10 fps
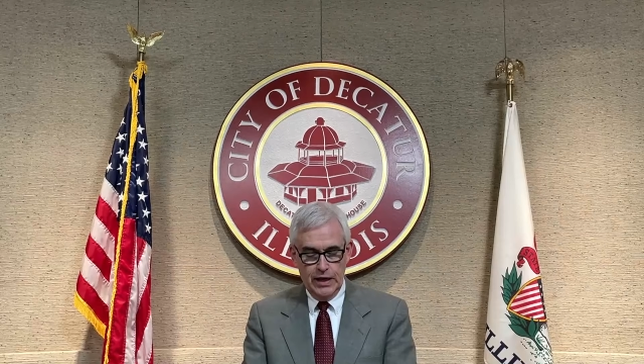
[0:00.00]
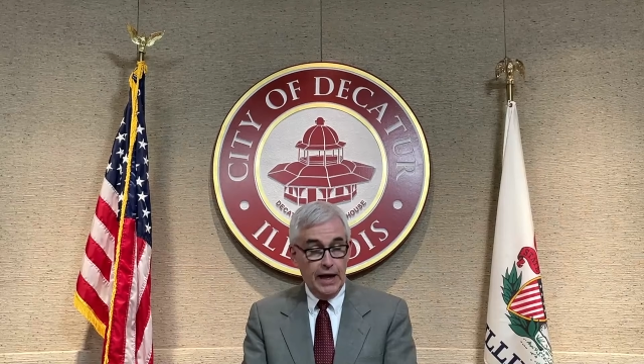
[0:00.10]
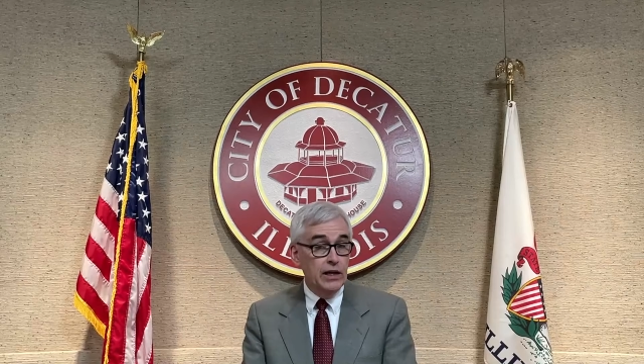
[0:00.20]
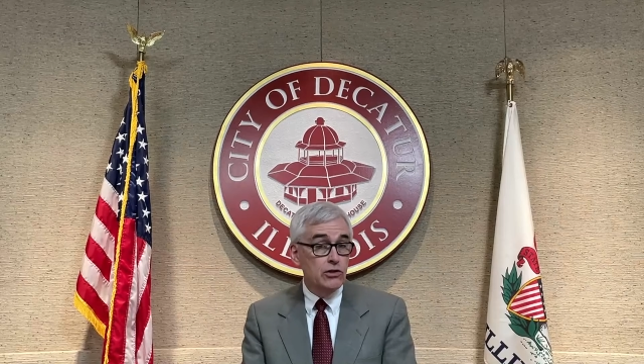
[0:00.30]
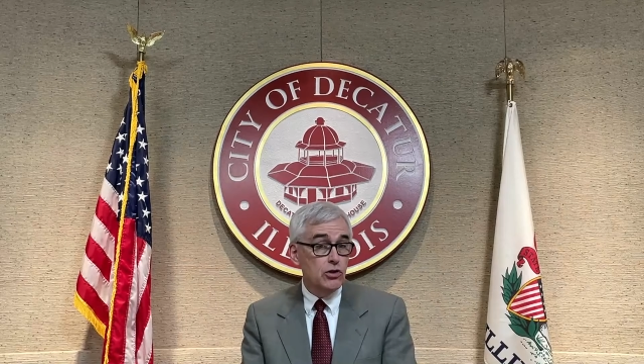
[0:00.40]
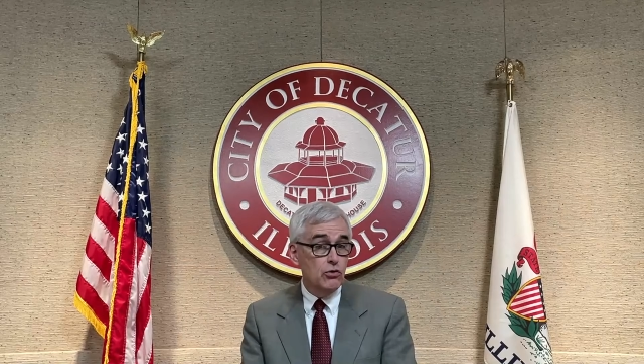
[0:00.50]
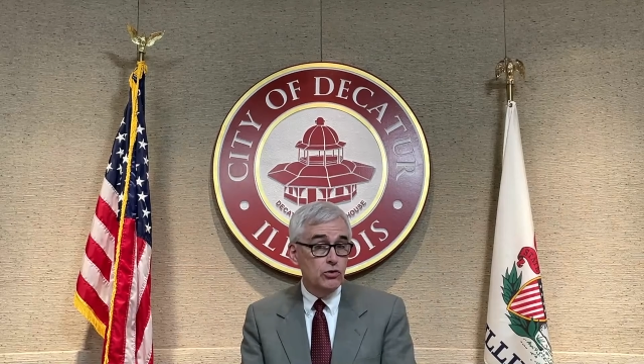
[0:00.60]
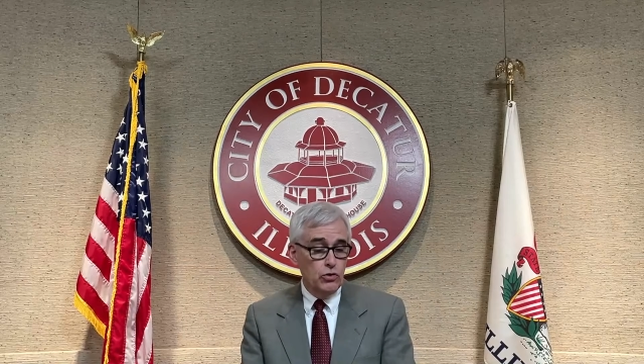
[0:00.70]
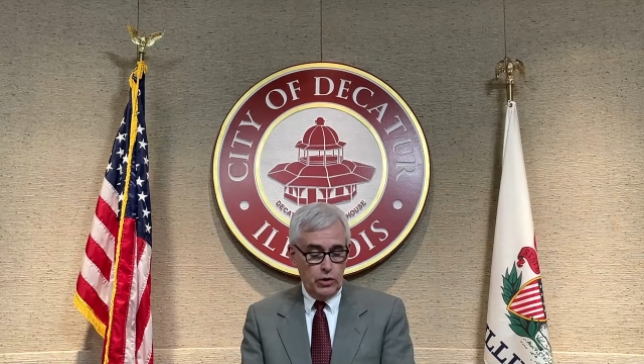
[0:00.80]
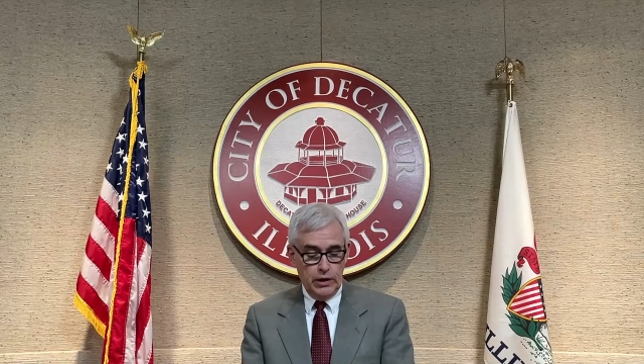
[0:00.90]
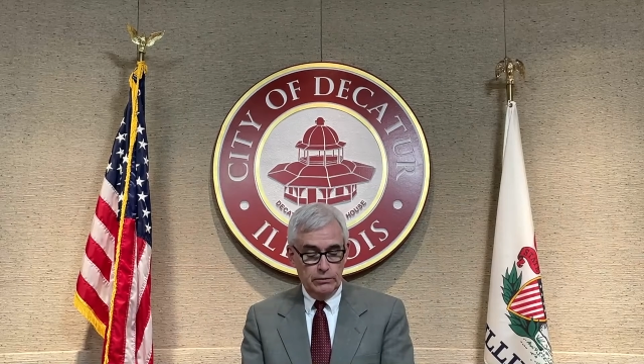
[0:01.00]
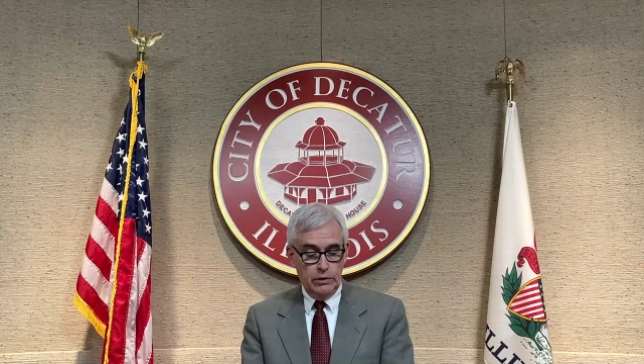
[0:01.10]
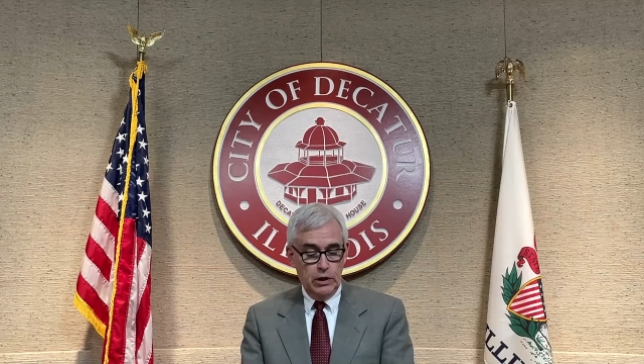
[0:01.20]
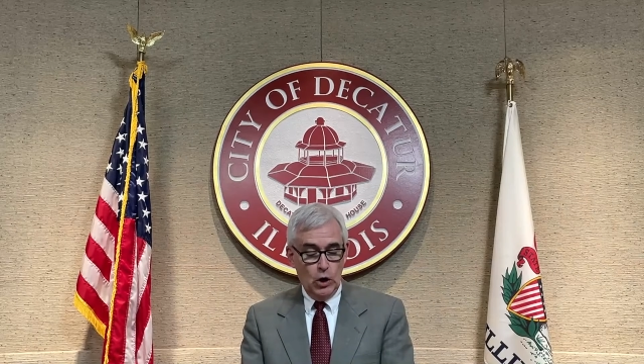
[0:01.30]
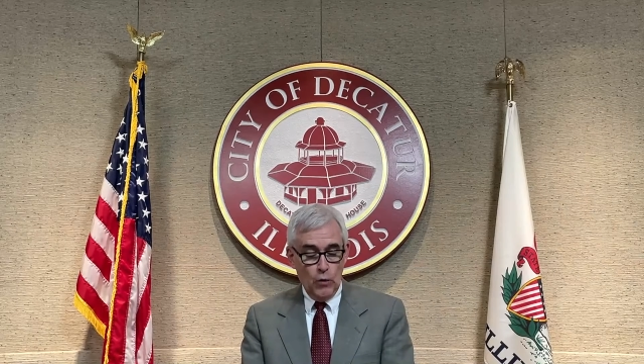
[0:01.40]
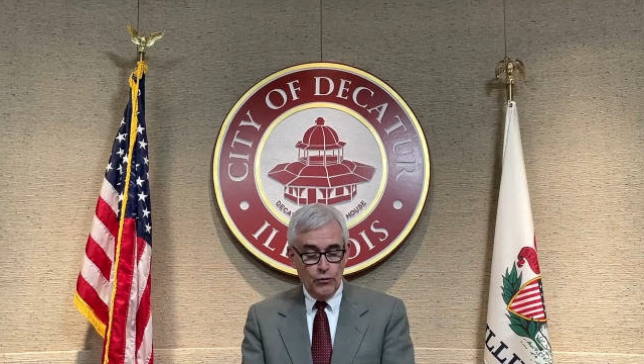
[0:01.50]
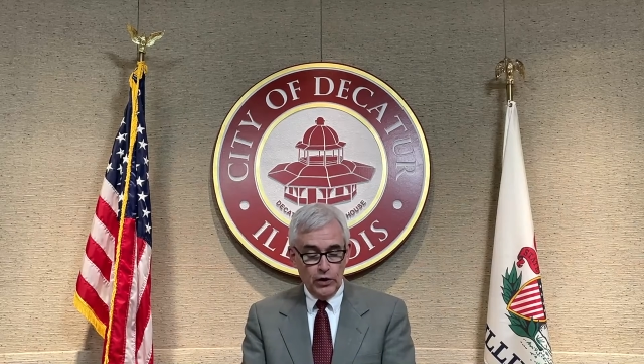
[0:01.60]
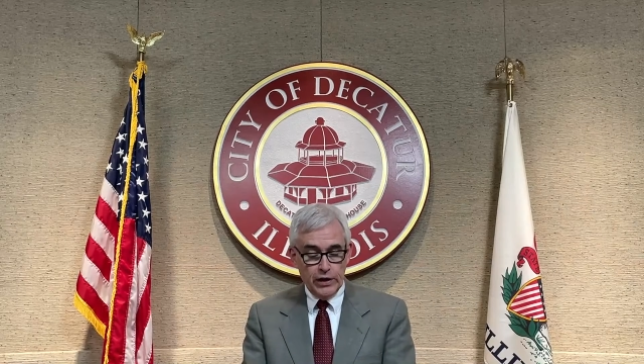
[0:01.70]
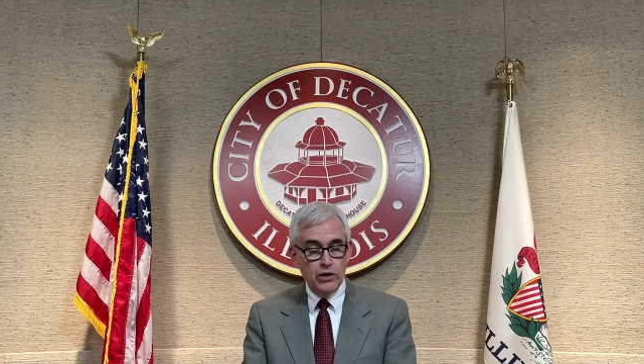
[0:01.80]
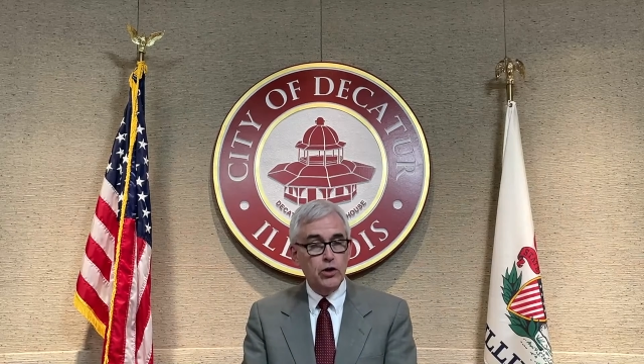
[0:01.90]
and in so doing,
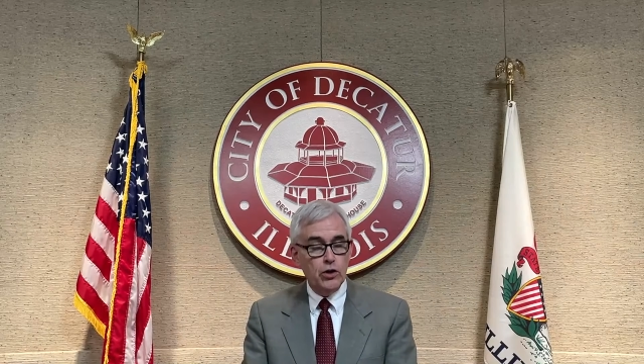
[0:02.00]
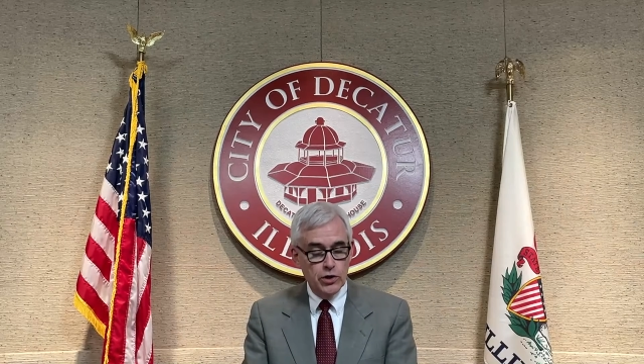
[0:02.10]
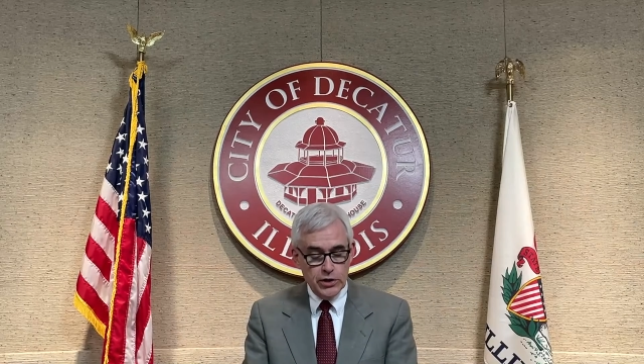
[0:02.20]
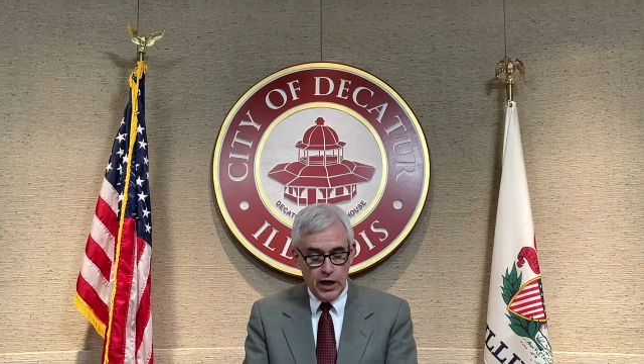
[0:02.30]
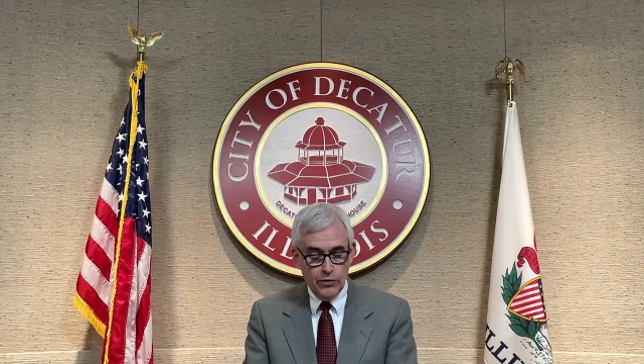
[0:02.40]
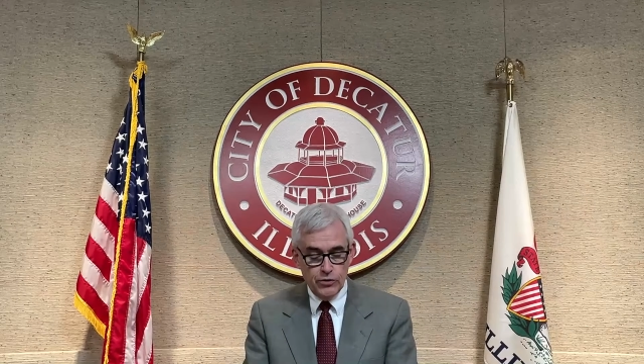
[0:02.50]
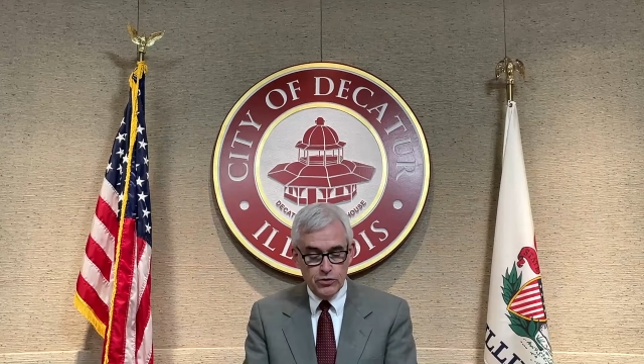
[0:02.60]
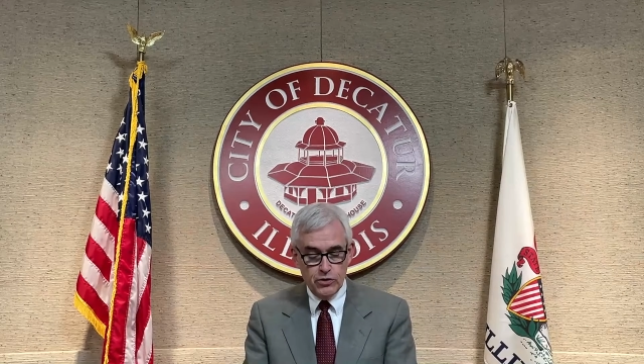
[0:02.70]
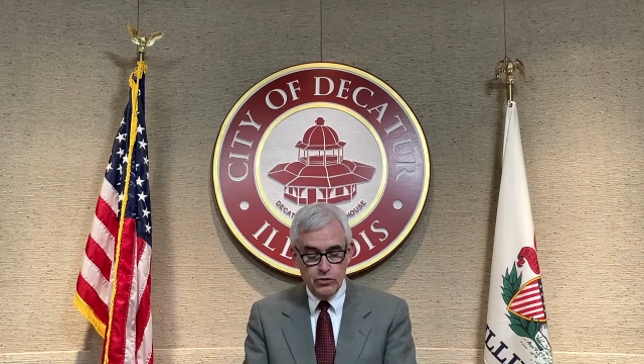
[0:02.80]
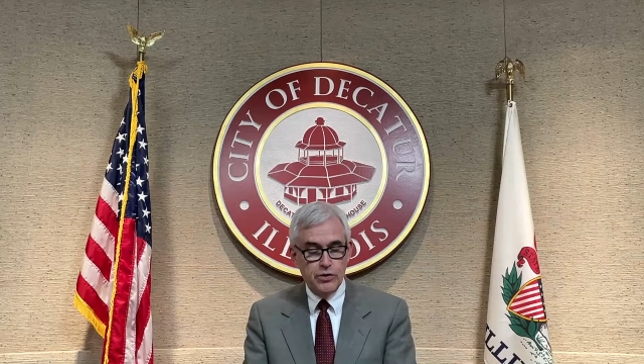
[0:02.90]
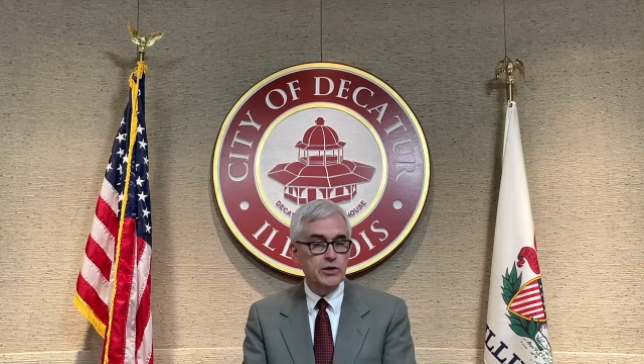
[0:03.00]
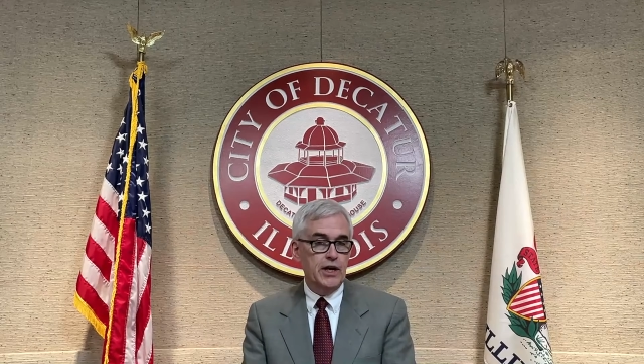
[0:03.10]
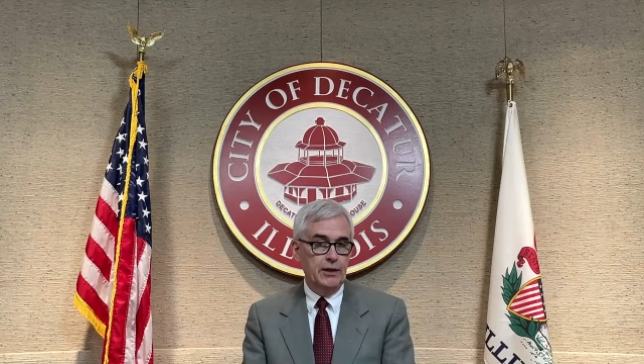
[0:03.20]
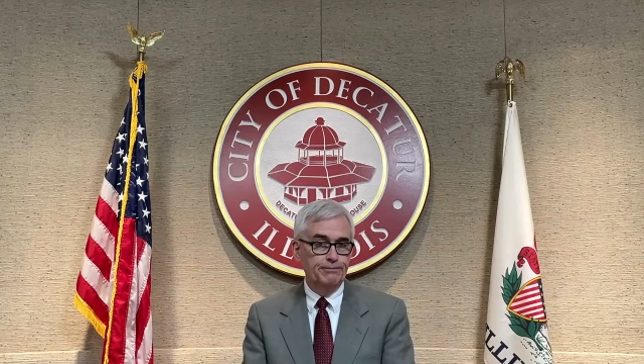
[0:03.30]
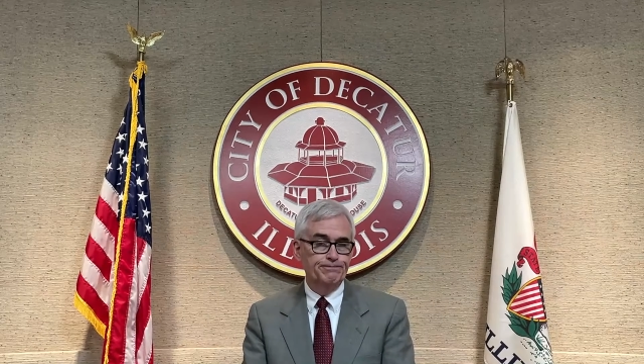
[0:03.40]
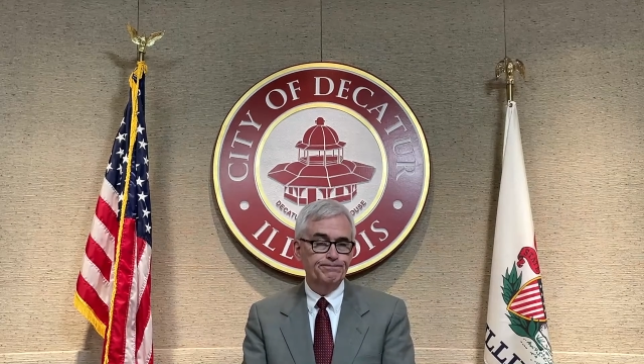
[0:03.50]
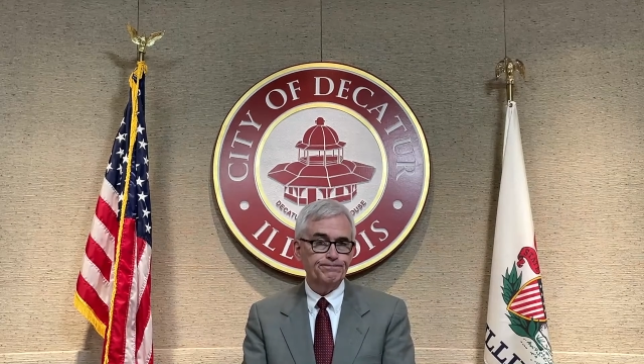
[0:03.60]
hopefully encourage others to do the same.